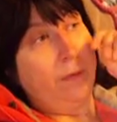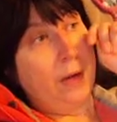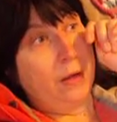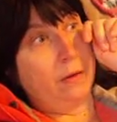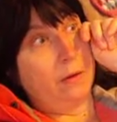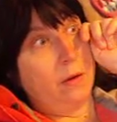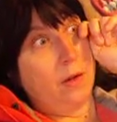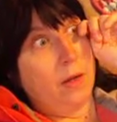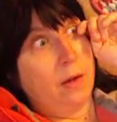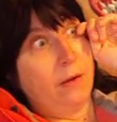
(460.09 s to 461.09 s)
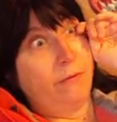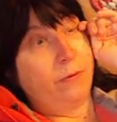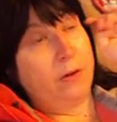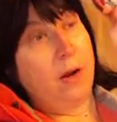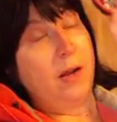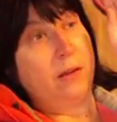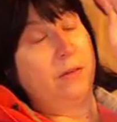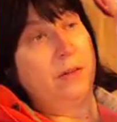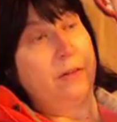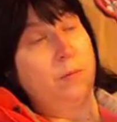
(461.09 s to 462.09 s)
I've had uh, I've
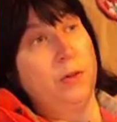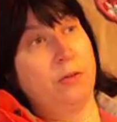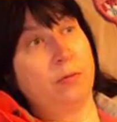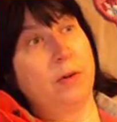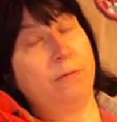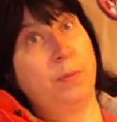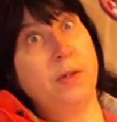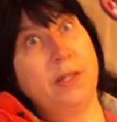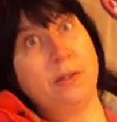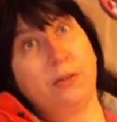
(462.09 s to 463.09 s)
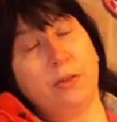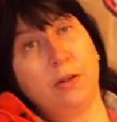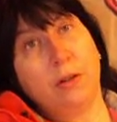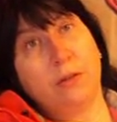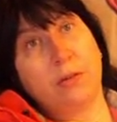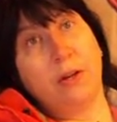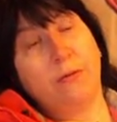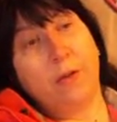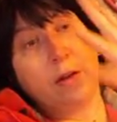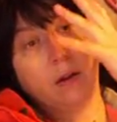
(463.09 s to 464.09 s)
gotten to these moods where I bleached
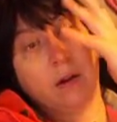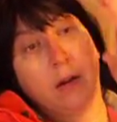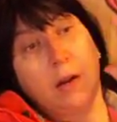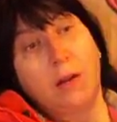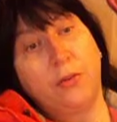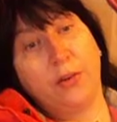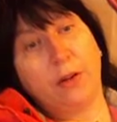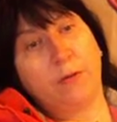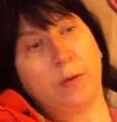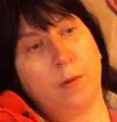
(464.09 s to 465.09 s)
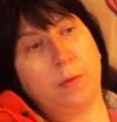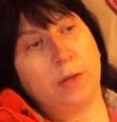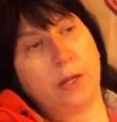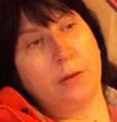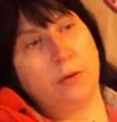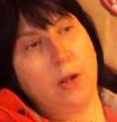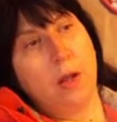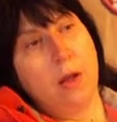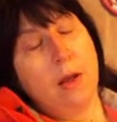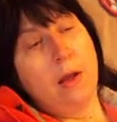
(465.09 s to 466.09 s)
stuff and then I got sick from the bleach.
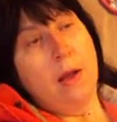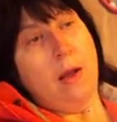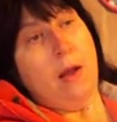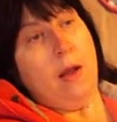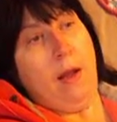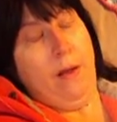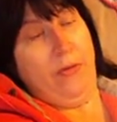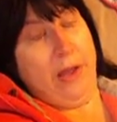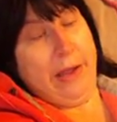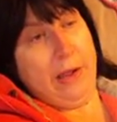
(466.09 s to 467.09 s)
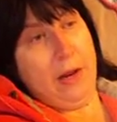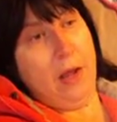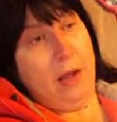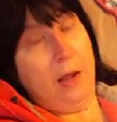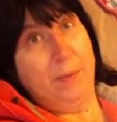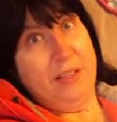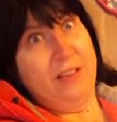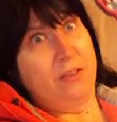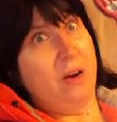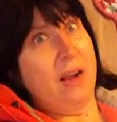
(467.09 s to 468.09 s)
Then I
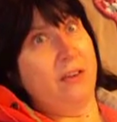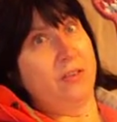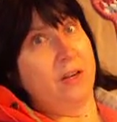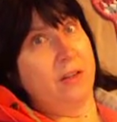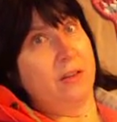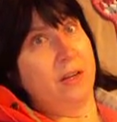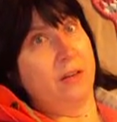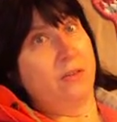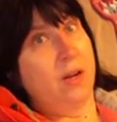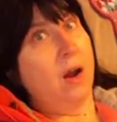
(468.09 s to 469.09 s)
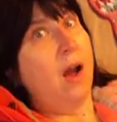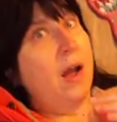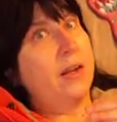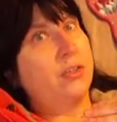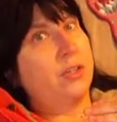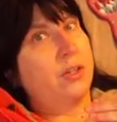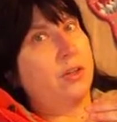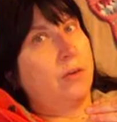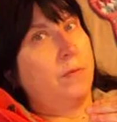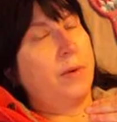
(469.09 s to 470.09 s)
mean these are asinine things that I
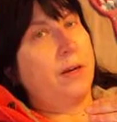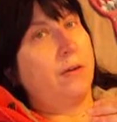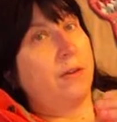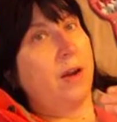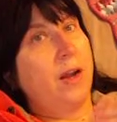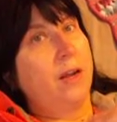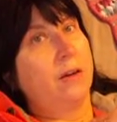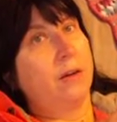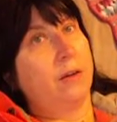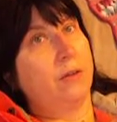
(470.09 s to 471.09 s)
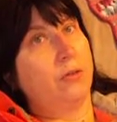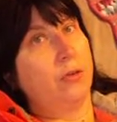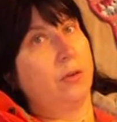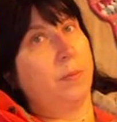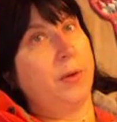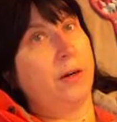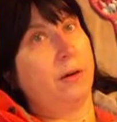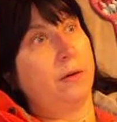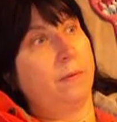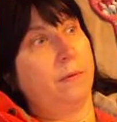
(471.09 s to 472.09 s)
should have known better that I could have controlled
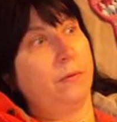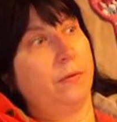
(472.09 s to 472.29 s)
better.